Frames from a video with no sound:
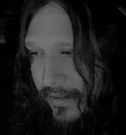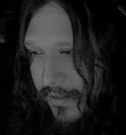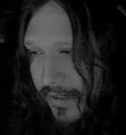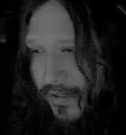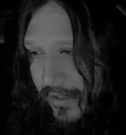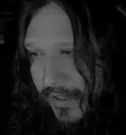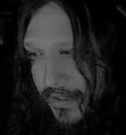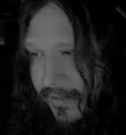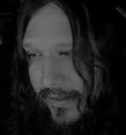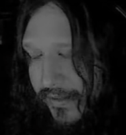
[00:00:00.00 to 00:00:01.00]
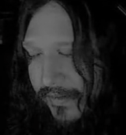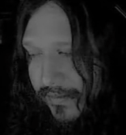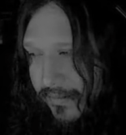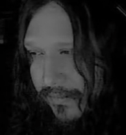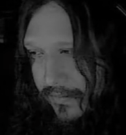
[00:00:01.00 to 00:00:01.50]
nonetheless,
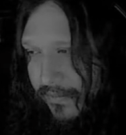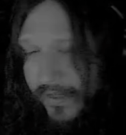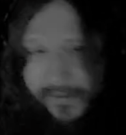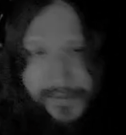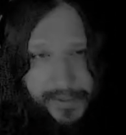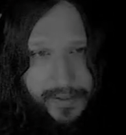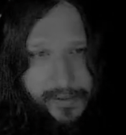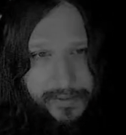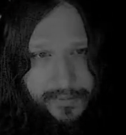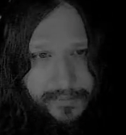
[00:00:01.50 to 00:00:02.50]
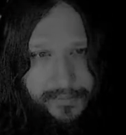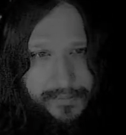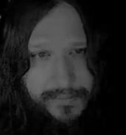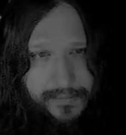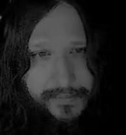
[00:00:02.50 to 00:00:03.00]
things like
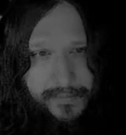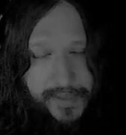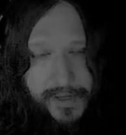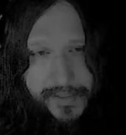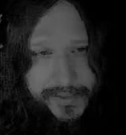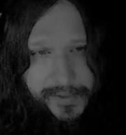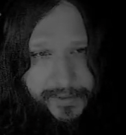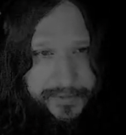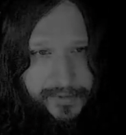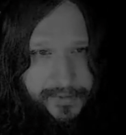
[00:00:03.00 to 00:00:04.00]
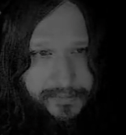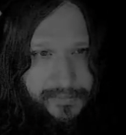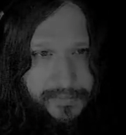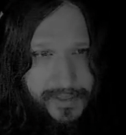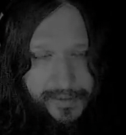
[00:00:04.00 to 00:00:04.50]
Constitution
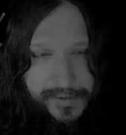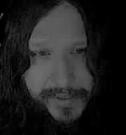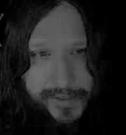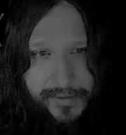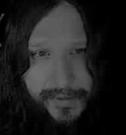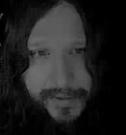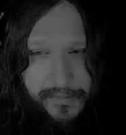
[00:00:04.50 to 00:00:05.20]
in this country,